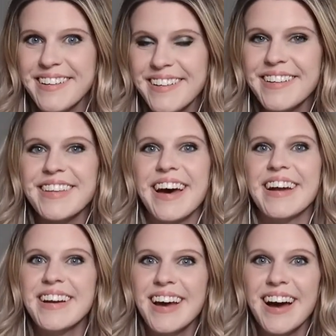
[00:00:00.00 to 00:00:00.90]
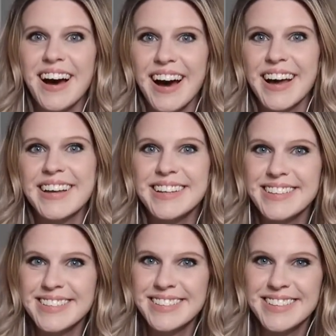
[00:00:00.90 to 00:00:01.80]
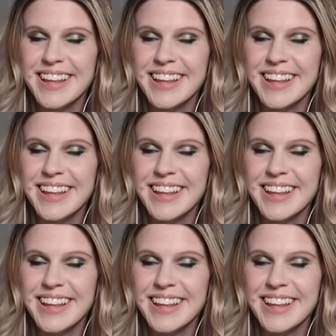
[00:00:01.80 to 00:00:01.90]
all that. I can